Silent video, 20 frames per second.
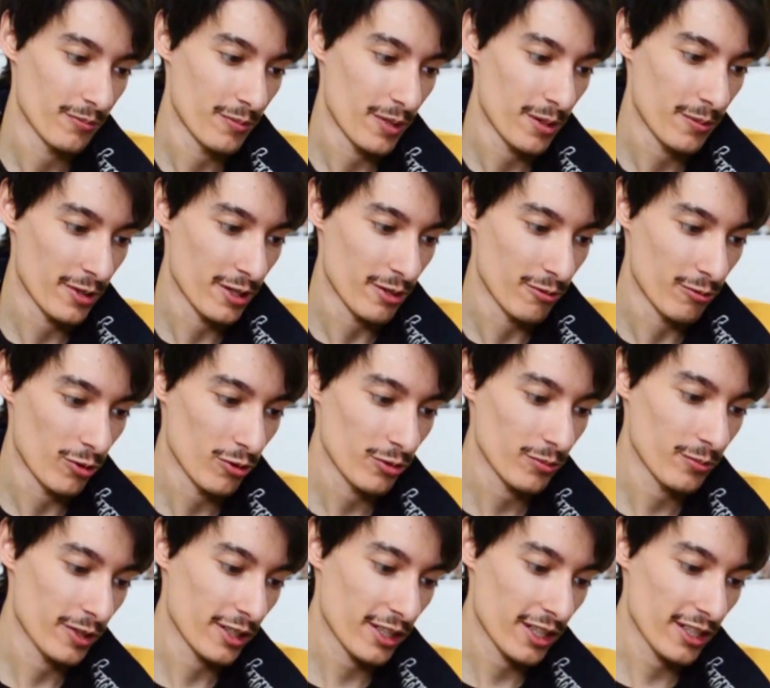maybe he
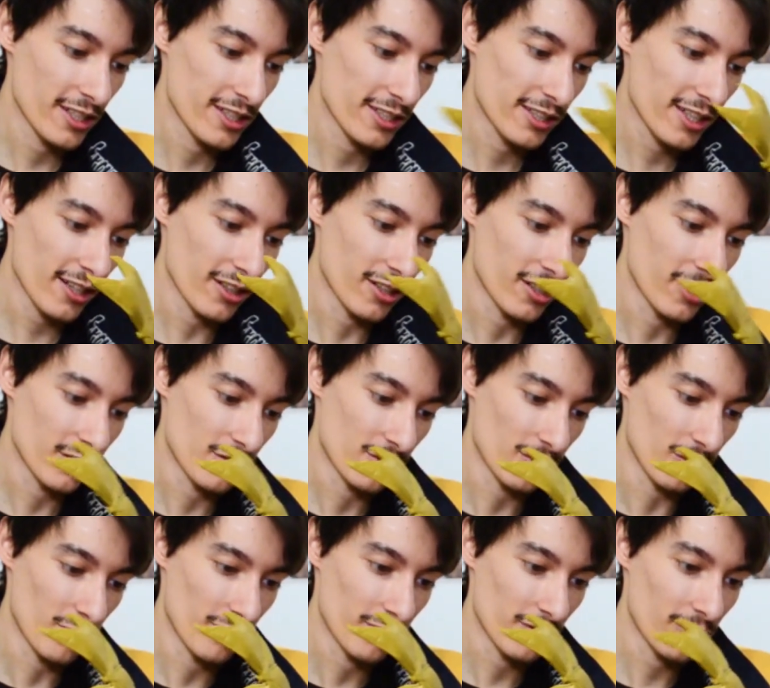won't, but again, he's kind of
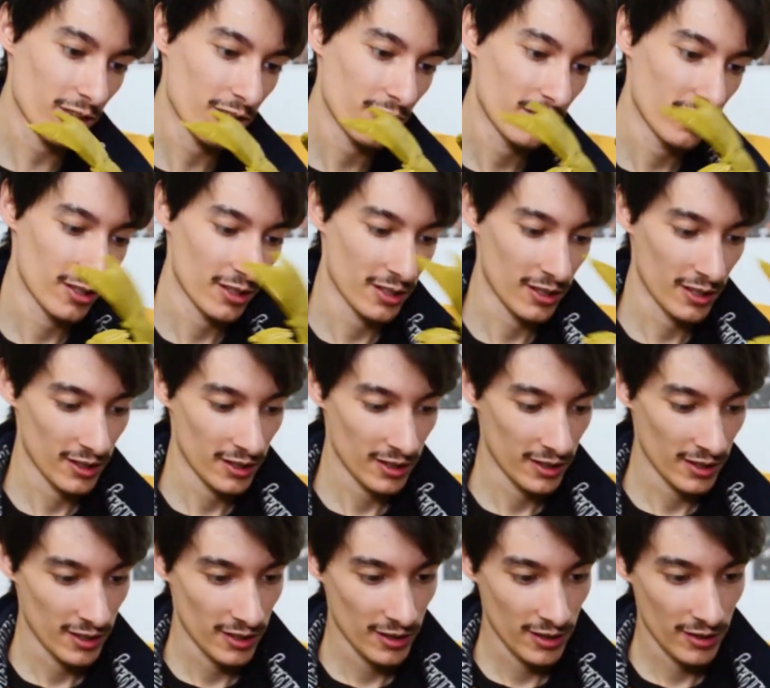hunched over,
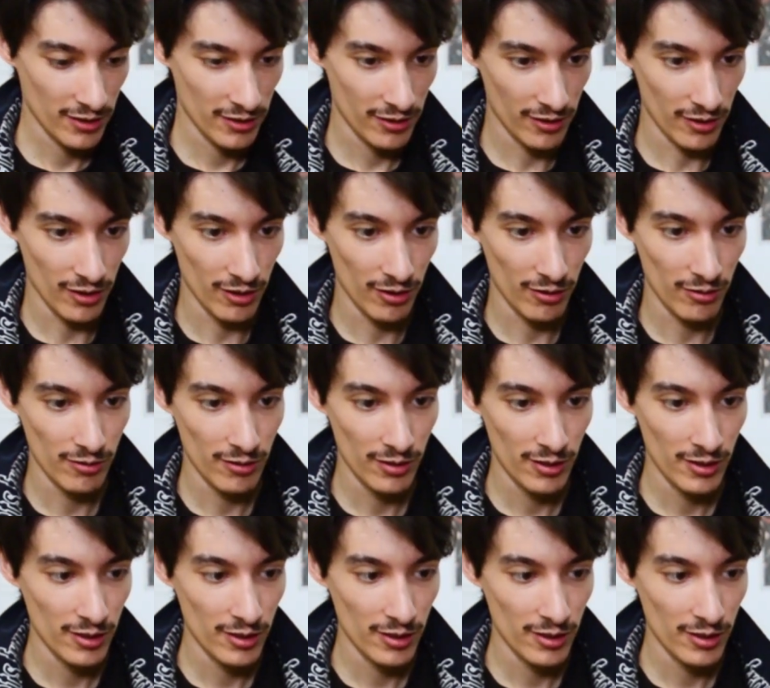so